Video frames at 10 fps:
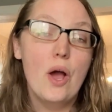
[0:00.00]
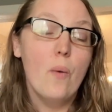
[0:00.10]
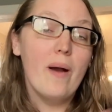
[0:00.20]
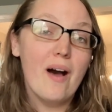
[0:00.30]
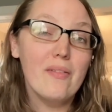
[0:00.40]

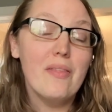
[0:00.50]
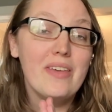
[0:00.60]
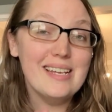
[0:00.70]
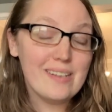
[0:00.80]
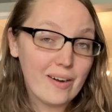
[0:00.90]
Well,
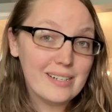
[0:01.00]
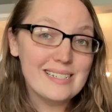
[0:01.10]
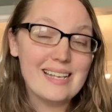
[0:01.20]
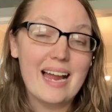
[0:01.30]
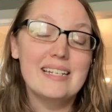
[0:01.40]
these are
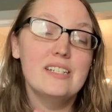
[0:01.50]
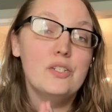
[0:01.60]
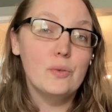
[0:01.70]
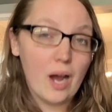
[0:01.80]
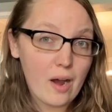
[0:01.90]
designed
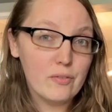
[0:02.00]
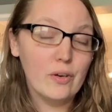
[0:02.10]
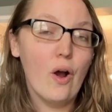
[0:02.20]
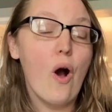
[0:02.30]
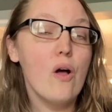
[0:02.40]
to
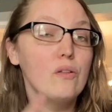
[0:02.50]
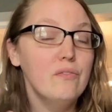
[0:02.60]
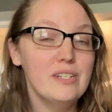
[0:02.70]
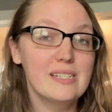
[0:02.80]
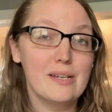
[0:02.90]
cover all of
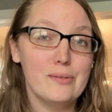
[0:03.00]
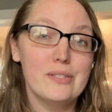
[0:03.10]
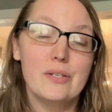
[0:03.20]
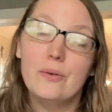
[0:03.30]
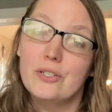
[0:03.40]
the skills
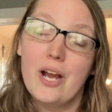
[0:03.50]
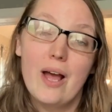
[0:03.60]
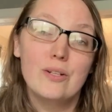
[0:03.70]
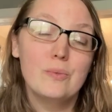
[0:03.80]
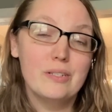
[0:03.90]
that your
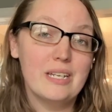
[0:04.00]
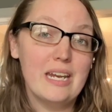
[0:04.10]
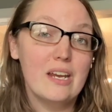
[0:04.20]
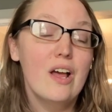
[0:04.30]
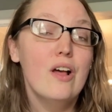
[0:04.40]
child will
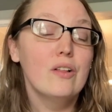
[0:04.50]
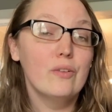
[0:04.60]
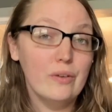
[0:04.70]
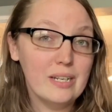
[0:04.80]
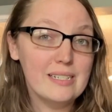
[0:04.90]
need,
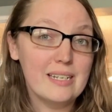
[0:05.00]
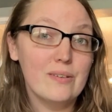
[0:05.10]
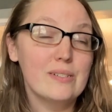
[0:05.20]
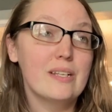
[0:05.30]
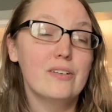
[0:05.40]
learning
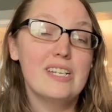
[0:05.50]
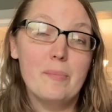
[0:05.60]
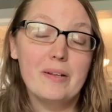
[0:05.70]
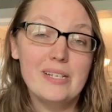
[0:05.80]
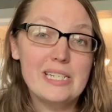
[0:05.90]
skills that are
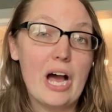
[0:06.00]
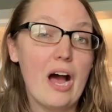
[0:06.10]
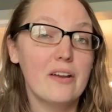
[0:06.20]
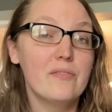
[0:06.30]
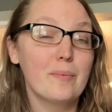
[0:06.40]
typically
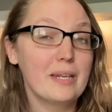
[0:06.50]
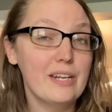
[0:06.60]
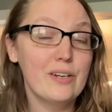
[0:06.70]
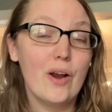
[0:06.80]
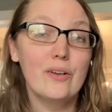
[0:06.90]
taught from
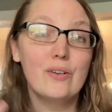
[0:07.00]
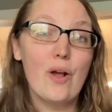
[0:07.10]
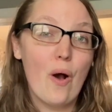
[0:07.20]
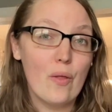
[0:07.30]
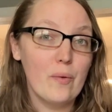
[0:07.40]
kindergarten
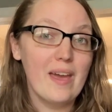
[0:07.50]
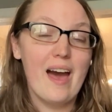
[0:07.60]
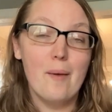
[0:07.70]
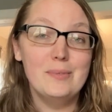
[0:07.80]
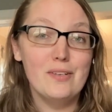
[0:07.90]
all the way
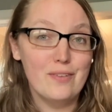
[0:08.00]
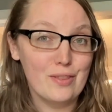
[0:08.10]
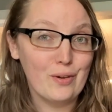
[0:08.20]
up to fifth